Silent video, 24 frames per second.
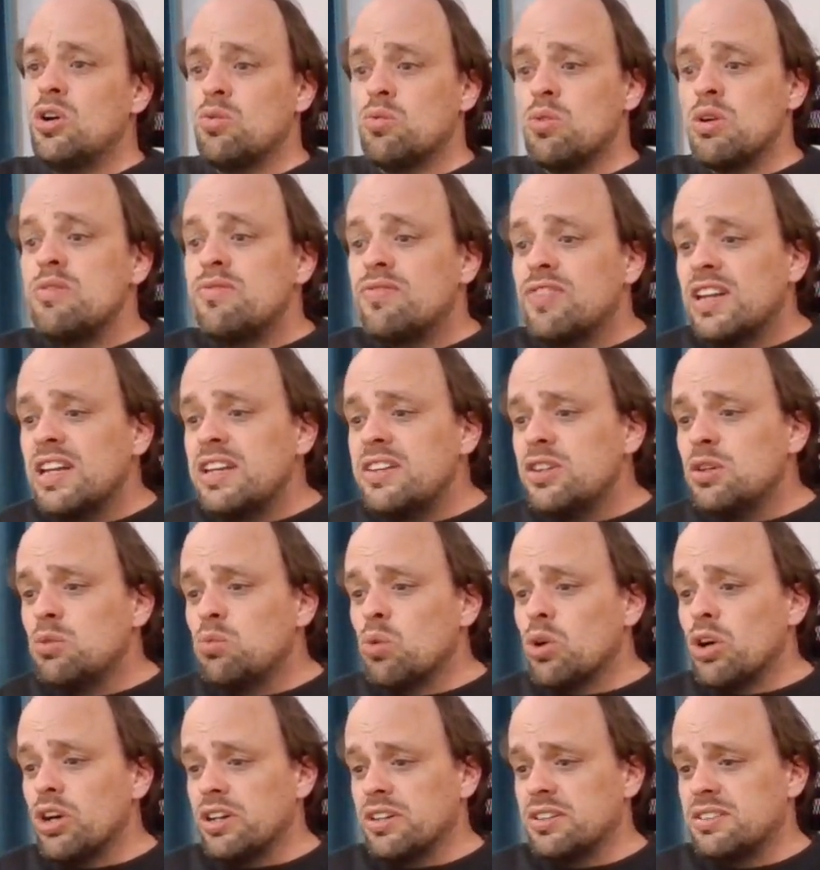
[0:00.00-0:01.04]
we fill in the
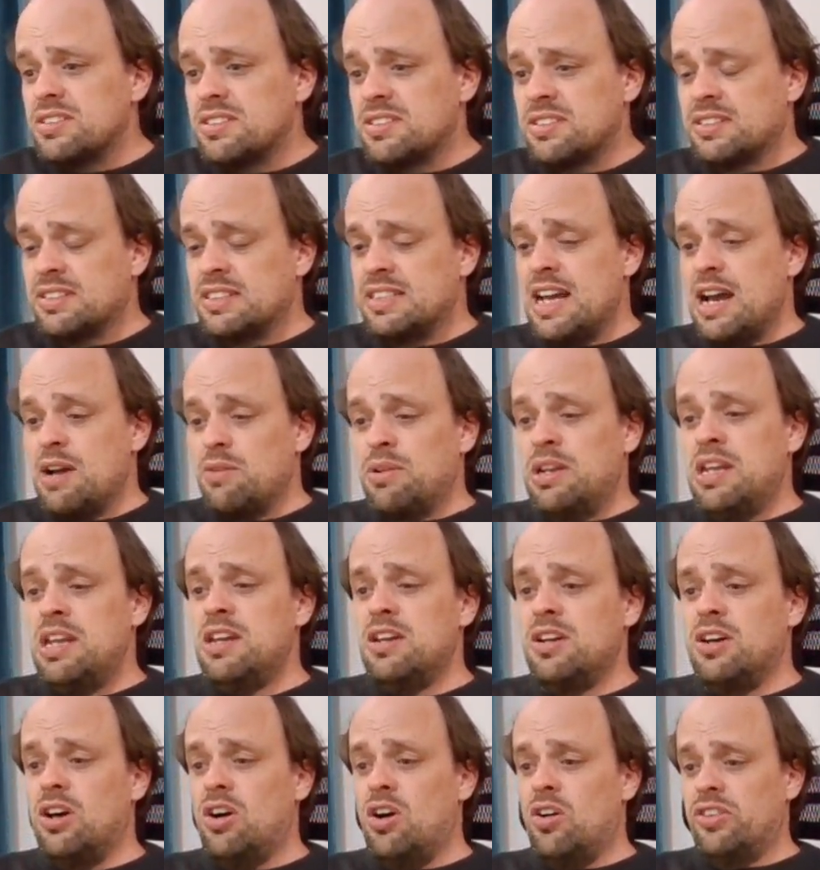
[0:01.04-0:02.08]
words down
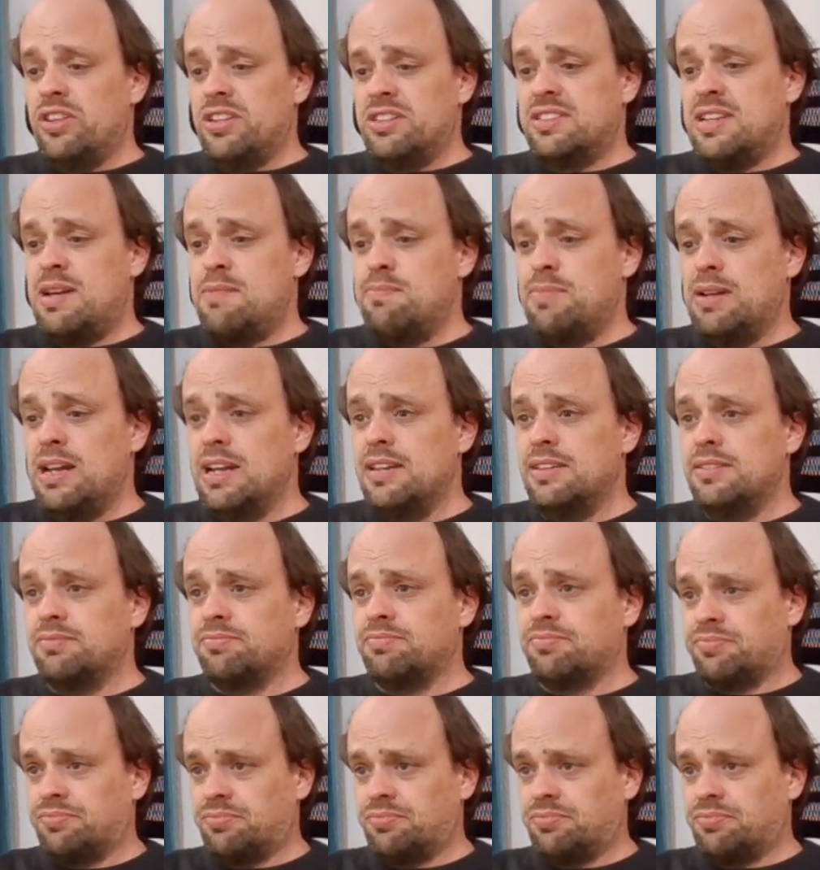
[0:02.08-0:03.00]
here on the template.